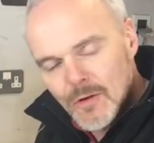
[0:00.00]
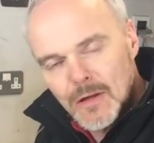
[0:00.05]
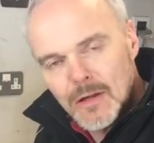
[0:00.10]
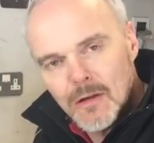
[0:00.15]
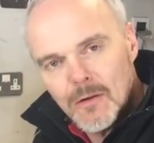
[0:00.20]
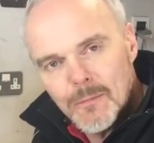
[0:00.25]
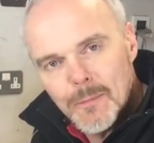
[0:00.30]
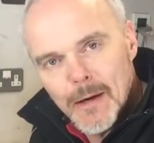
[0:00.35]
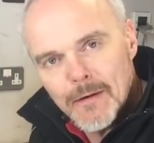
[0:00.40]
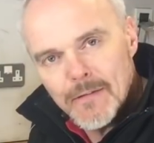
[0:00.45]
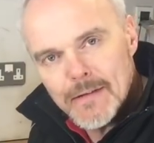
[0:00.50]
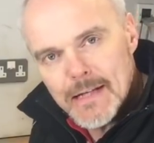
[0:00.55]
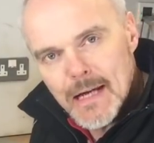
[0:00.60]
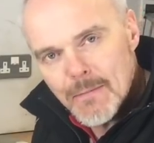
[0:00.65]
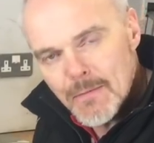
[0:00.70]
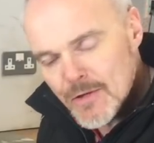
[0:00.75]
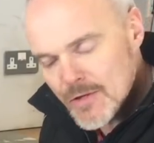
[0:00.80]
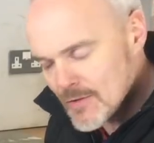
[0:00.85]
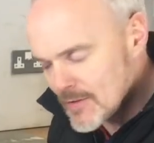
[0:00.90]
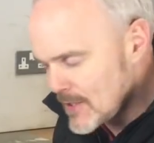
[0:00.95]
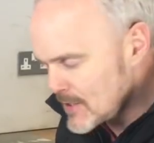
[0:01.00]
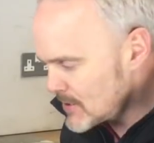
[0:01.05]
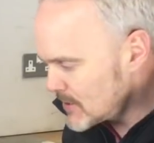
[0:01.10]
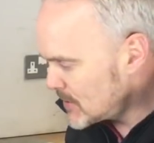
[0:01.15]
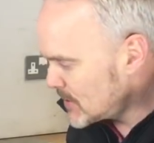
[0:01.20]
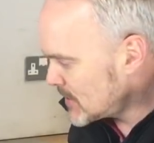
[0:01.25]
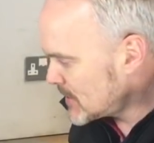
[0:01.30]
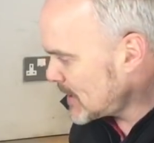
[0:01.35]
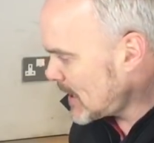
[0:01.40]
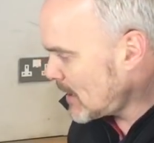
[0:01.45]
a little bit of a demonstration
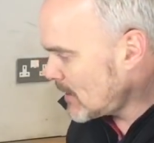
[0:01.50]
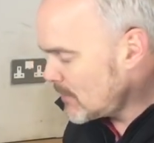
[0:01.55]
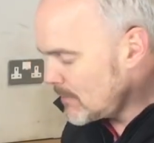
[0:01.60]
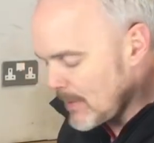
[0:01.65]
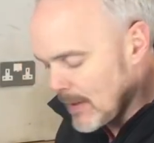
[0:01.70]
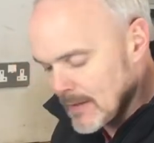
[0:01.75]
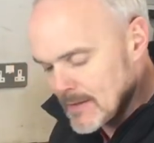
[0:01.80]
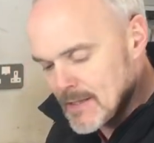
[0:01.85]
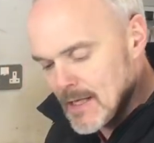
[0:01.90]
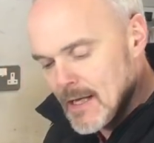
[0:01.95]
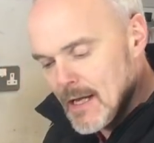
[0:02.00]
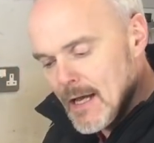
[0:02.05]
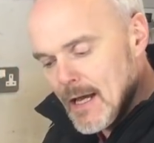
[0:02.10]
just now, but